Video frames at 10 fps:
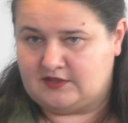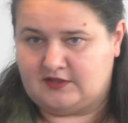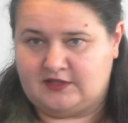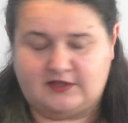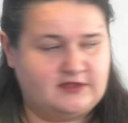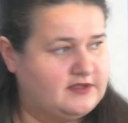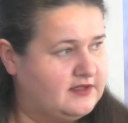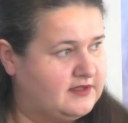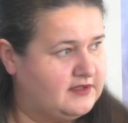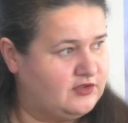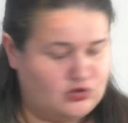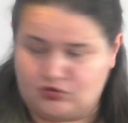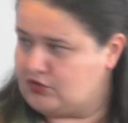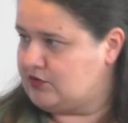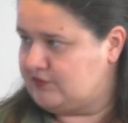and uh, New
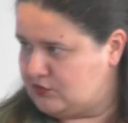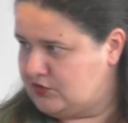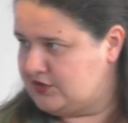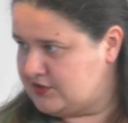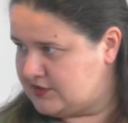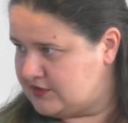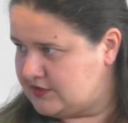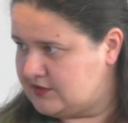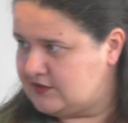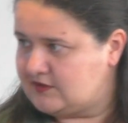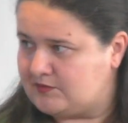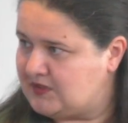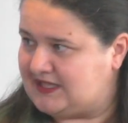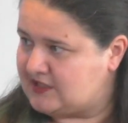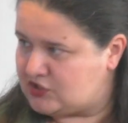York, of course. Okay.
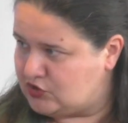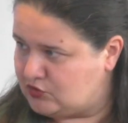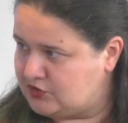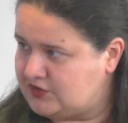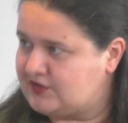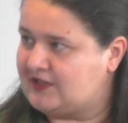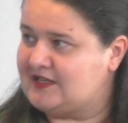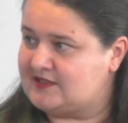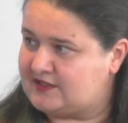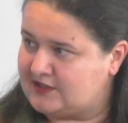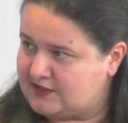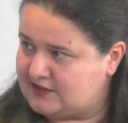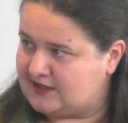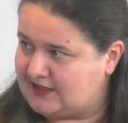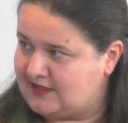But that's not. I we're, still.
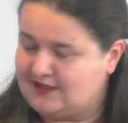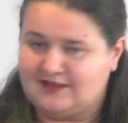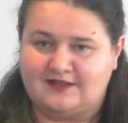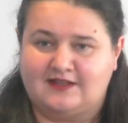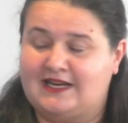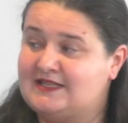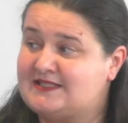We're going to Illinois. I